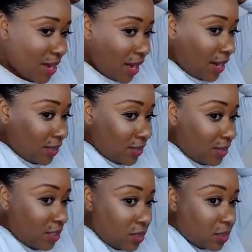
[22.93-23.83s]
and I'm
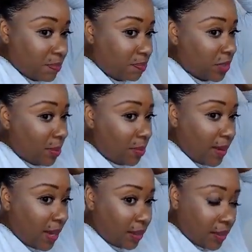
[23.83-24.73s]
just double
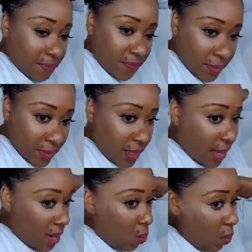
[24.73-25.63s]
band it
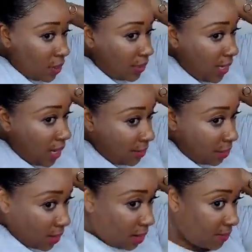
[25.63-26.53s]
and one time
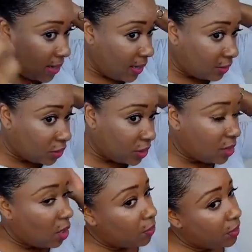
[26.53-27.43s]
around my hair just to
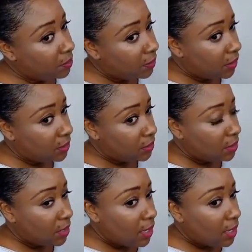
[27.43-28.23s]
hold it in place.